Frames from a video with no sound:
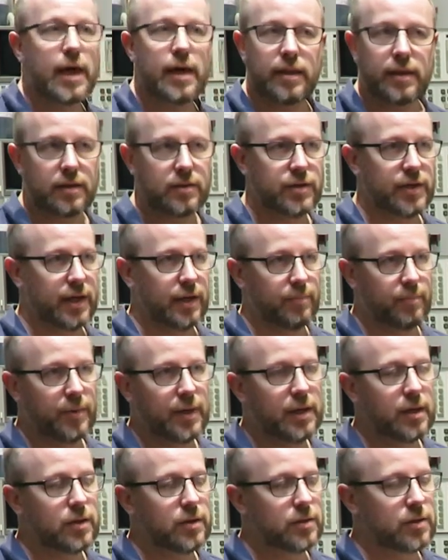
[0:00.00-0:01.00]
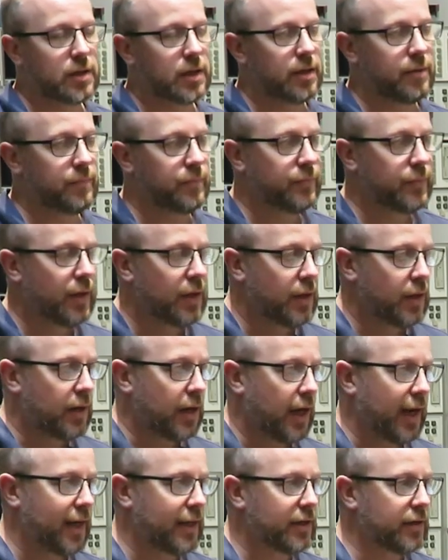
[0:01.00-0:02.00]
Yeah, that's it. Okay. Because um,
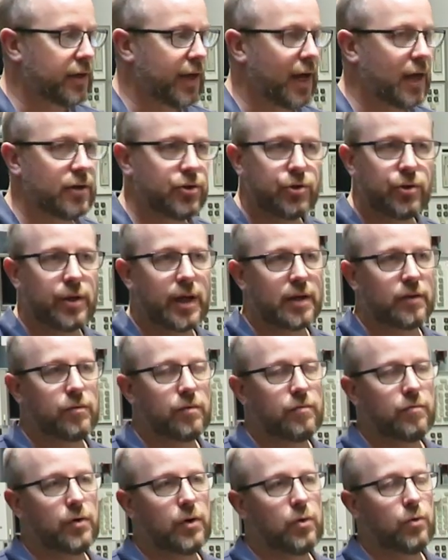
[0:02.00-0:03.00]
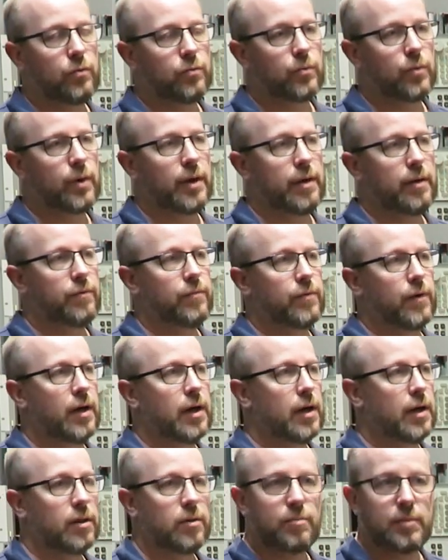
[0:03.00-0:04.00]
and Andrew gets involved with
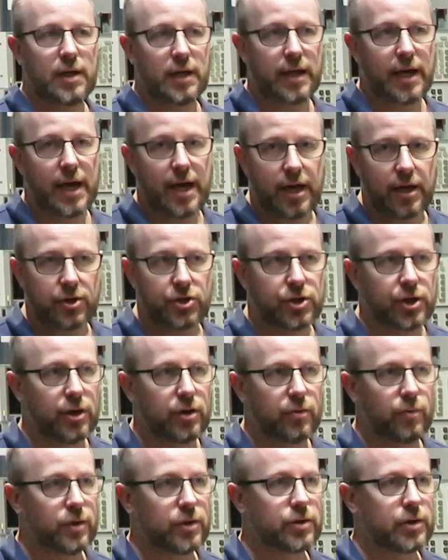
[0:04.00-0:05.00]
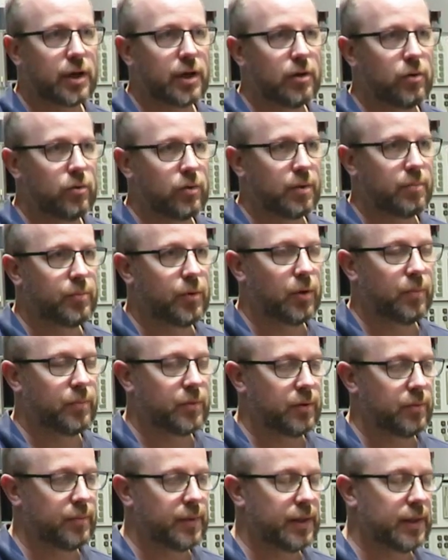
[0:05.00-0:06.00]
uh, the mini air show which they hold at
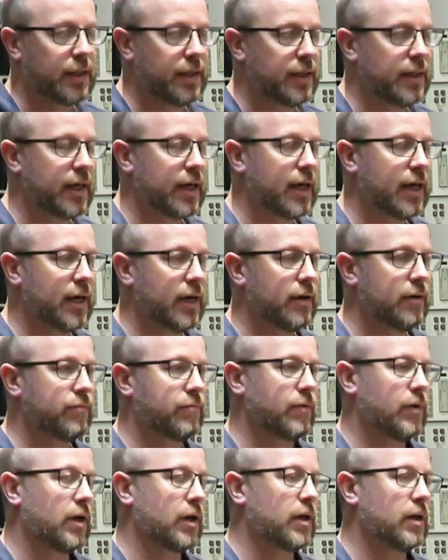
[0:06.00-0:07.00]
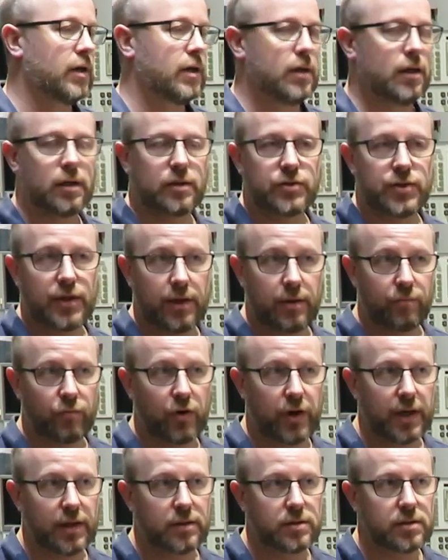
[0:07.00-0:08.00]
Popham, and then they have like a, a team
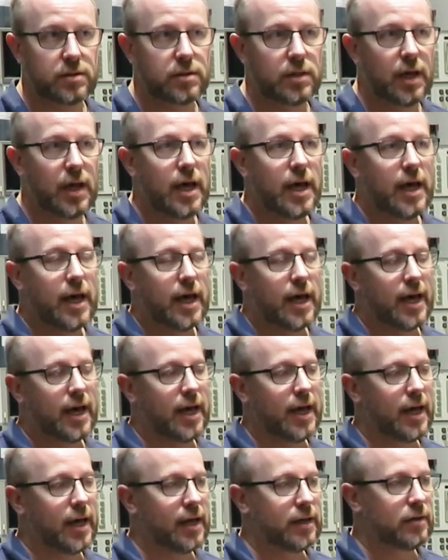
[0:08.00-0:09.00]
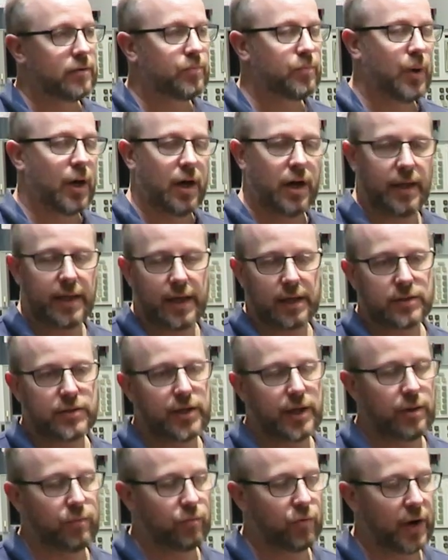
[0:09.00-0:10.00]
race. And a part of that
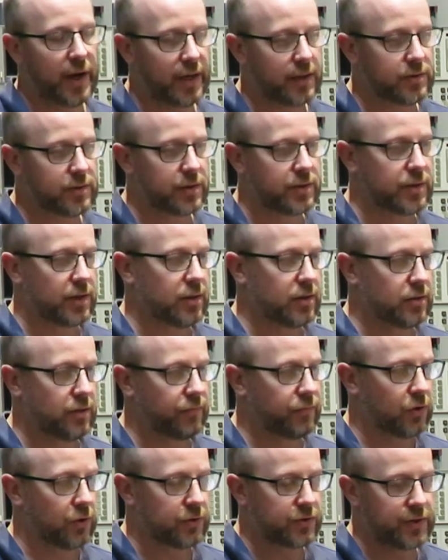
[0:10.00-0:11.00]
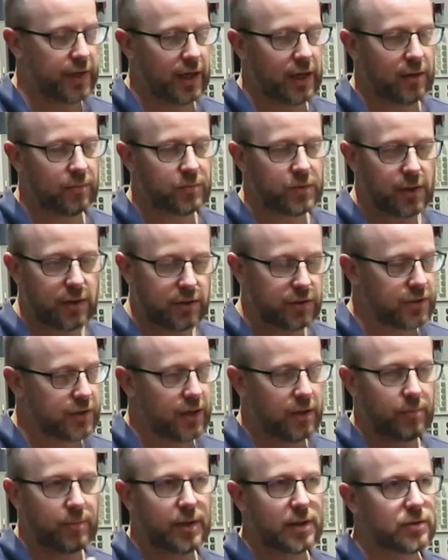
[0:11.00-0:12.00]
team race is that you've got teams. Each
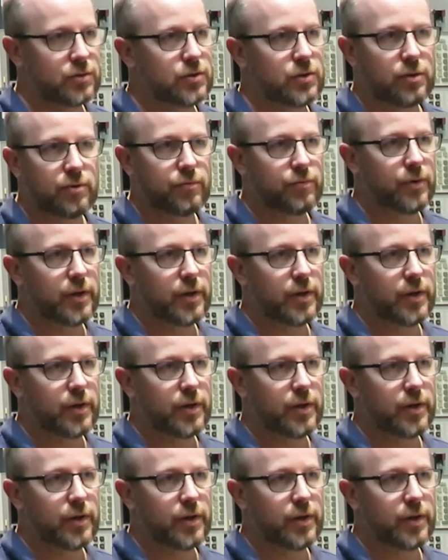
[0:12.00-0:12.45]
team has two